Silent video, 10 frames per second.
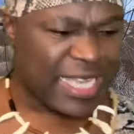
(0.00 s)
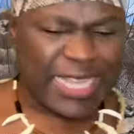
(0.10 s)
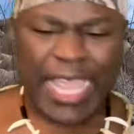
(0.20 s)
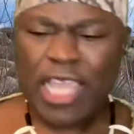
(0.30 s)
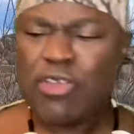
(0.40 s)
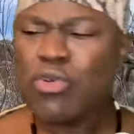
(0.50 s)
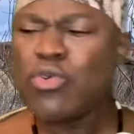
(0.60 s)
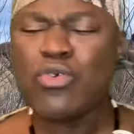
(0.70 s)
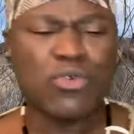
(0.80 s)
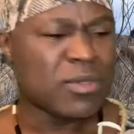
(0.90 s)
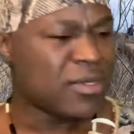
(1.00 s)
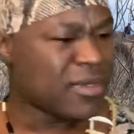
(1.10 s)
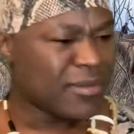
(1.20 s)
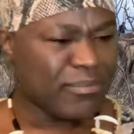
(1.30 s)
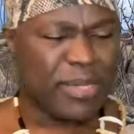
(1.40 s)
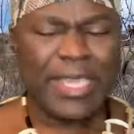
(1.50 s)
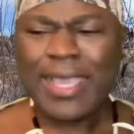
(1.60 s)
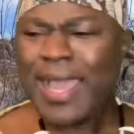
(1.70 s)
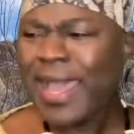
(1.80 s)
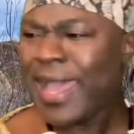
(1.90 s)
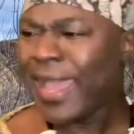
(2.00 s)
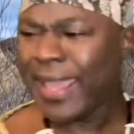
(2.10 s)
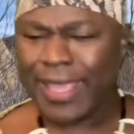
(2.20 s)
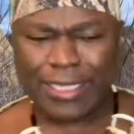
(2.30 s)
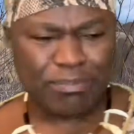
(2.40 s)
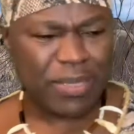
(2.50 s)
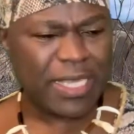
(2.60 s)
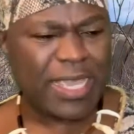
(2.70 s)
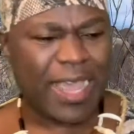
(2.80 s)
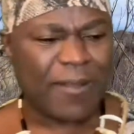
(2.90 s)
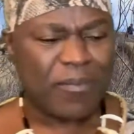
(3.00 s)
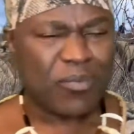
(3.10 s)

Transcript: they grew bigger and bigger.